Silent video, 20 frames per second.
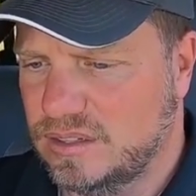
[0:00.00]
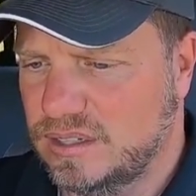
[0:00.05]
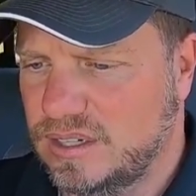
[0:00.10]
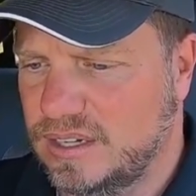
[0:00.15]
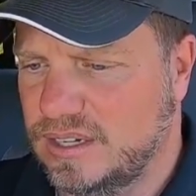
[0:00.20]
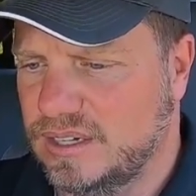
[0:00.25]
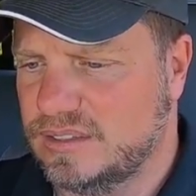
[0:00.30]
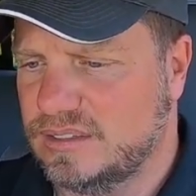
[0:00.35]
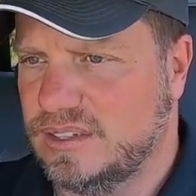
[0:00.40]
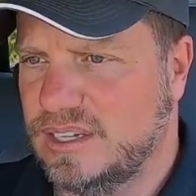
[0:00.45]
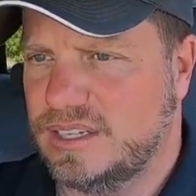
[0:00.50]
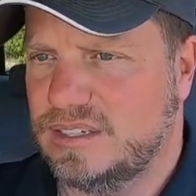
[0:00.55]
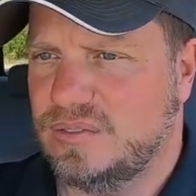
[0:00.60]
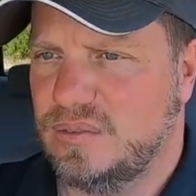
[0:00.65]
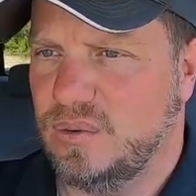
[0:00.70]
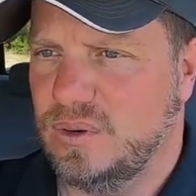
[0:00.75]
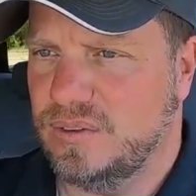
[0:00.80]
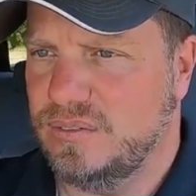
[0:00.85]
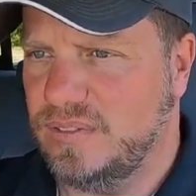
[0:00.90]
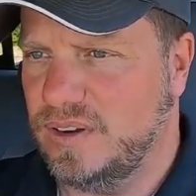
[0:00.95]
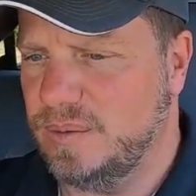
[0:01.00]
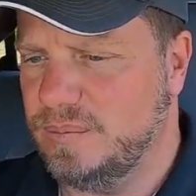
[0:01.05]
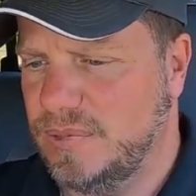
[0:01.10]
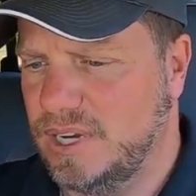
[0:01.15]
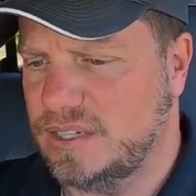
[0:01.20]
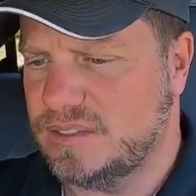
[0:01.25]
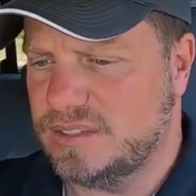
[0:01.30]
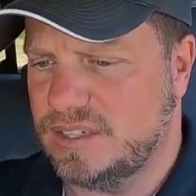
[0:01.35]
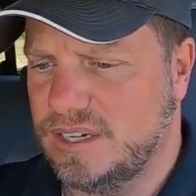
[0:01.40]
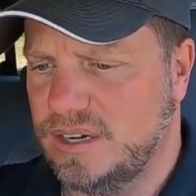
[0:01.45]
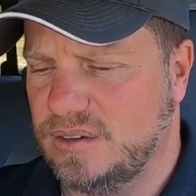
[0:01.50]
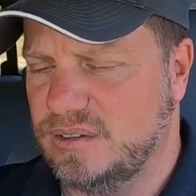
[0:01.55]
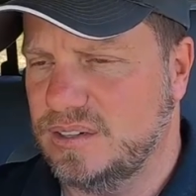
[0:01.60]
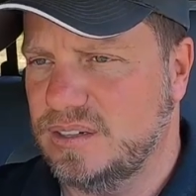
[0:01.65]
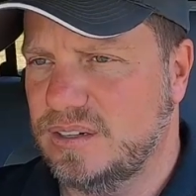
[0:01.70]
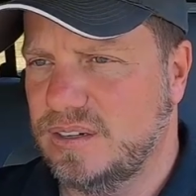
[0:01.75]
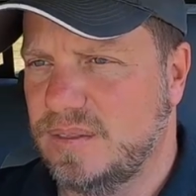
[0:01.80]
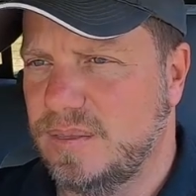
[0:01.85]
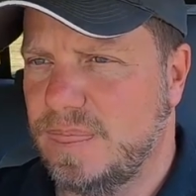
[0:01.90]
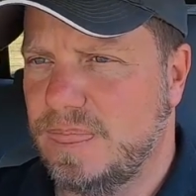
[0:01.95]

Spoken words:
Okay, so that's 45 miles an hour.